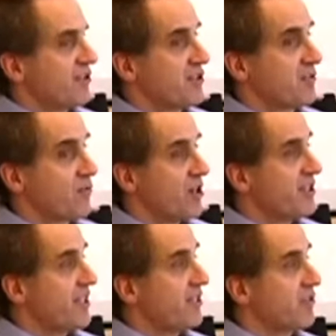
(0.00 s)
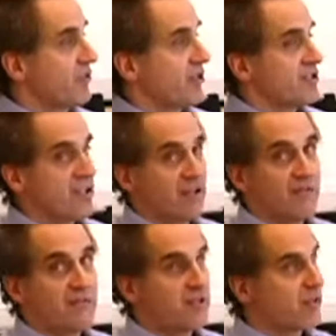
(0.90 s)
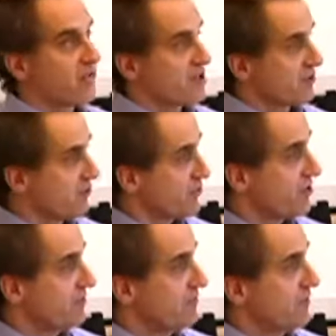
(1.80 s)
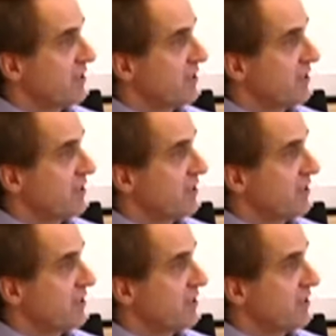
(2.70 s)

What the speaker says: into the broad categories of either resolution,